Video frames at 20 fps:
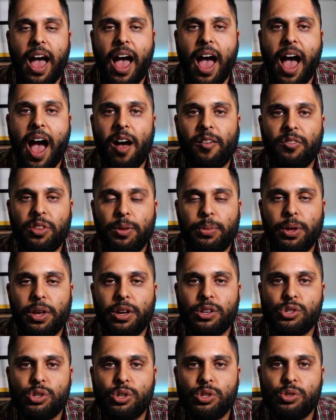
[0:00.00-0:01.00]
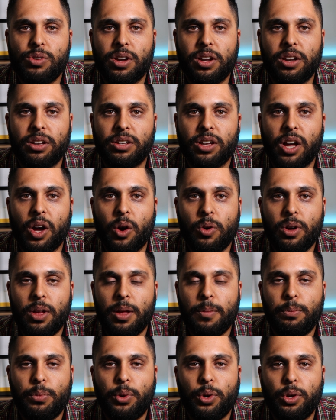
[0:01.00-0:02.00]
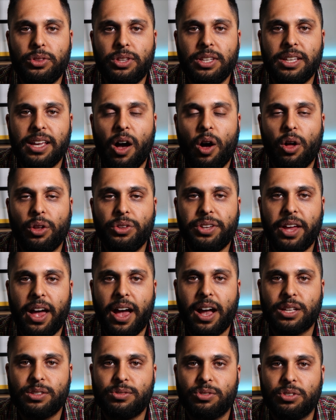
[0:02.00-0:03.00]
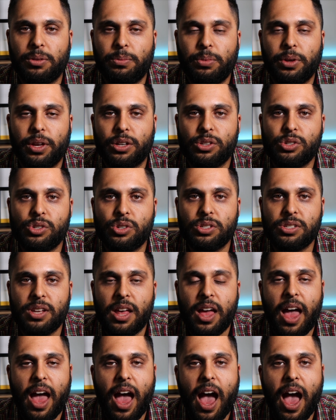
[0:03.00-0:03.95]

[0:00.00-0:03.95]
Have the pictures ready to go. Put the alt tags for the pictures.